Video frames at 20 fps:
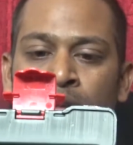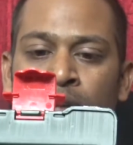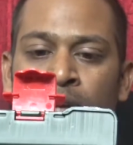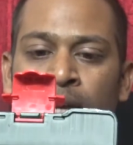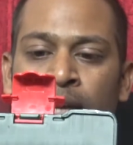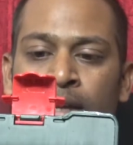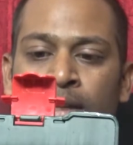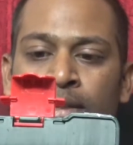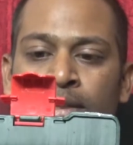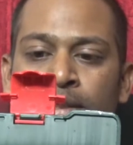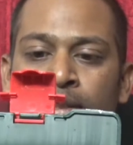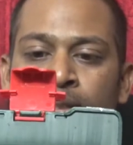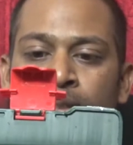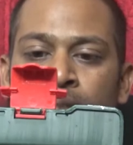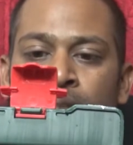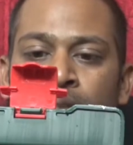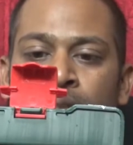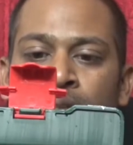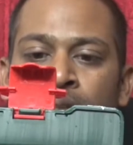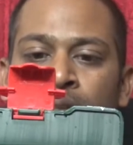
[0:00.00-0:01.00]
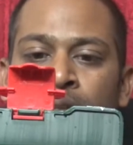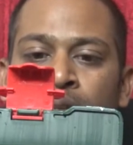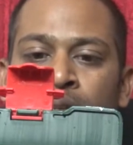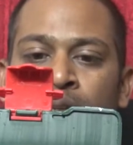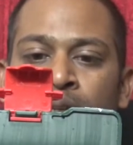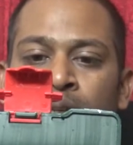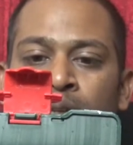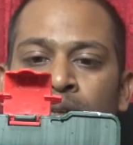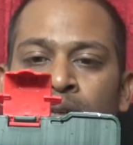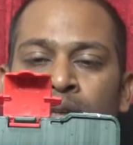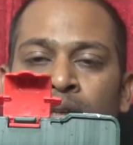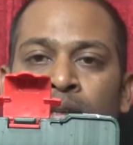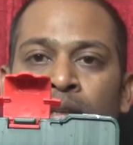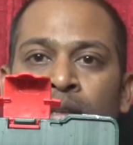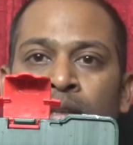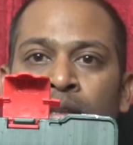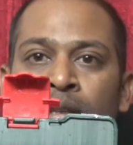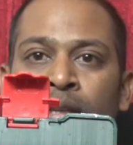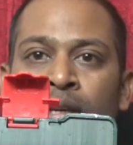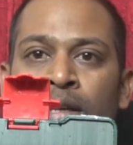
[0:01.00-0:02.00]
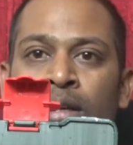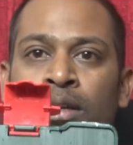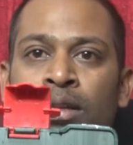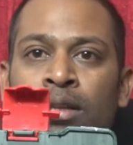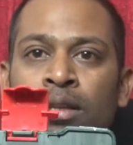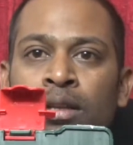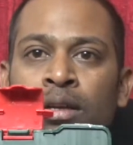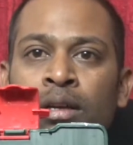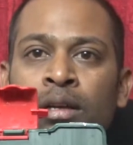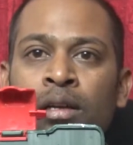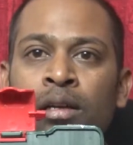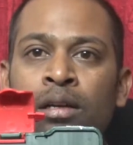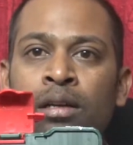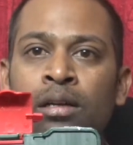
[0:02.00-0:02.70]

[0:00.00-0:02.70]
heads that are there,